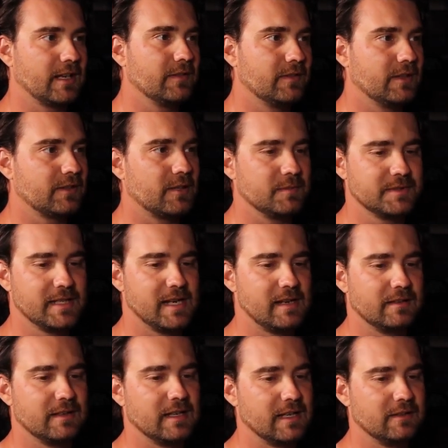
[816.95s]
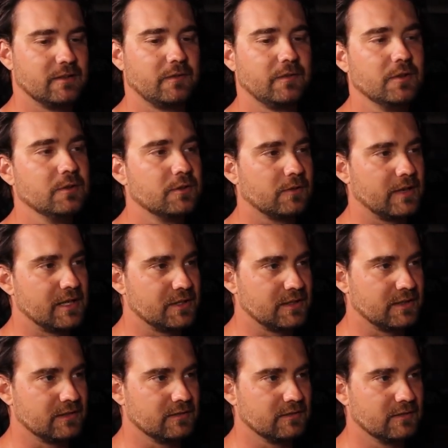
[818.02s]
give it a thumbs down, and the view
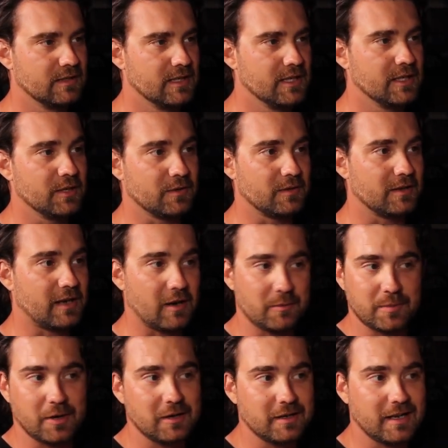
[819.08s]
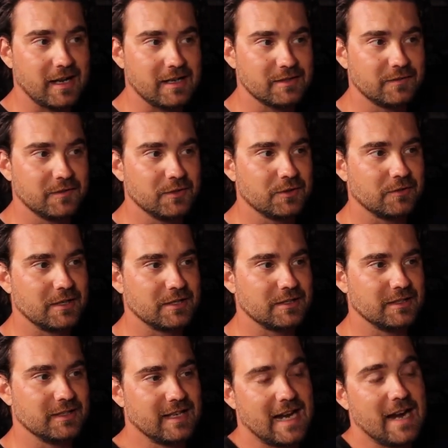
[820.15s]
duration, our Barcast view
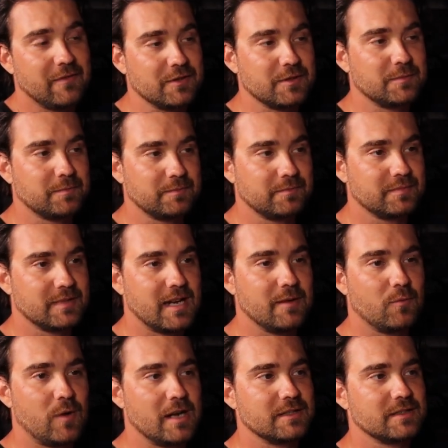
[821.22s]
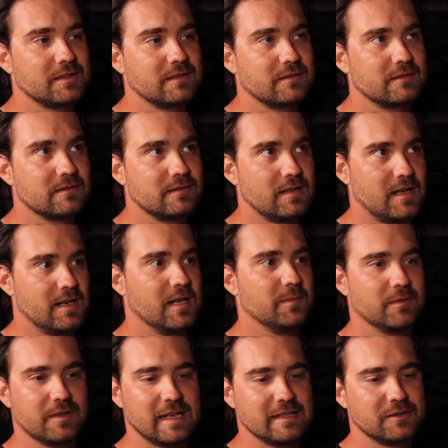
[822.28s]
duration, the average watch
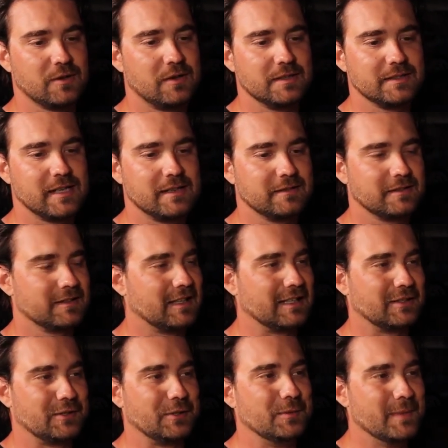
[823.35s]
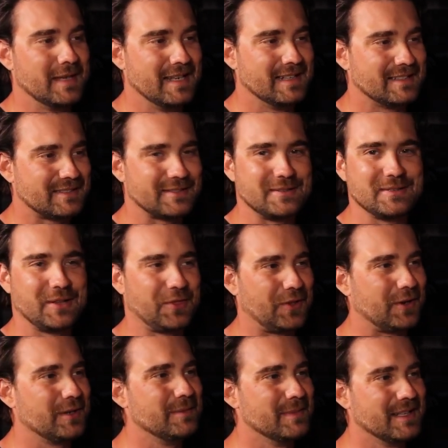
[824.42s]
time has gone down to 2 minutes on a
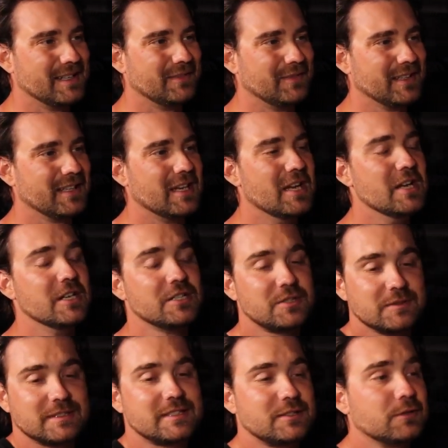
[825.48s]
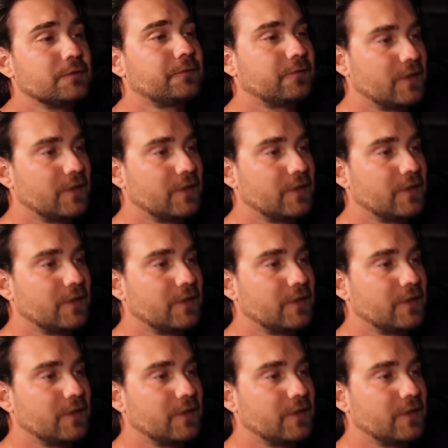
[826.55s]
30-minute video. So it's still